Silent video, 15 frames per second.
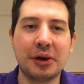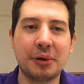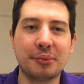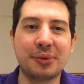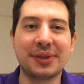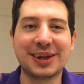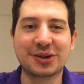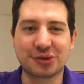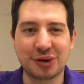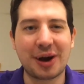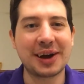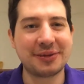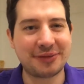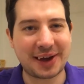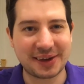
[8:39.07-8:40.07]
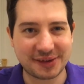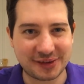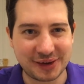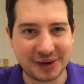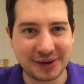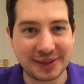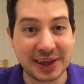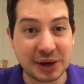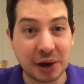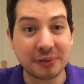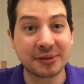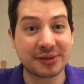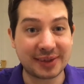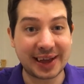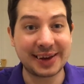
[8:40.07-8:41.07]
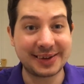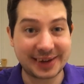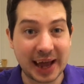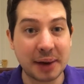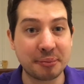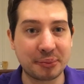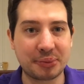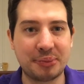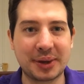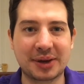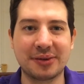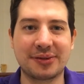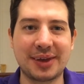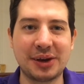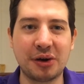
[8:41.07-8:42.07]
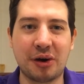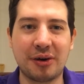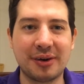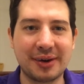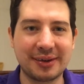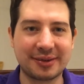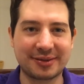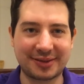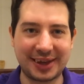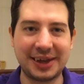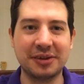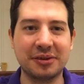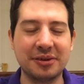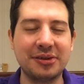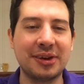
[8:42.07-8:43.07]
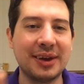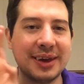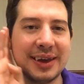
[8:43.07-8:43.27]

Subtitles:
but they dry faster and they don't stay damp because they're not sealed